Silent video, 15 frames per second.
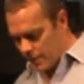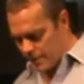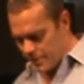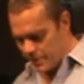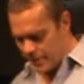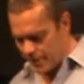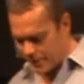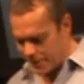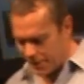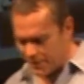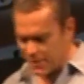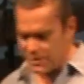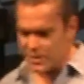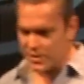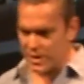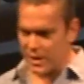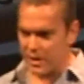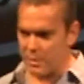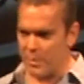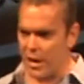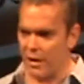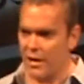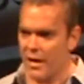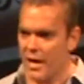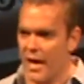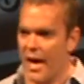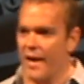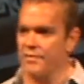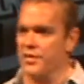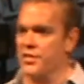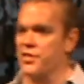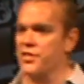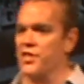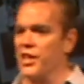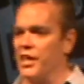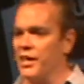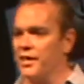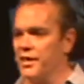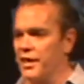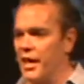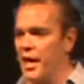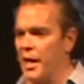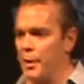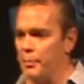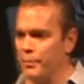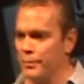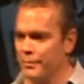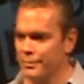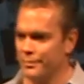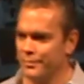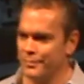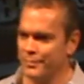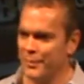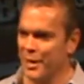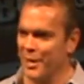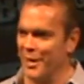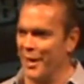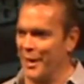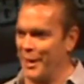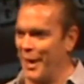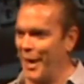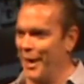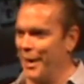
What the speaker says: has got this saying about having skin in the game. I like it.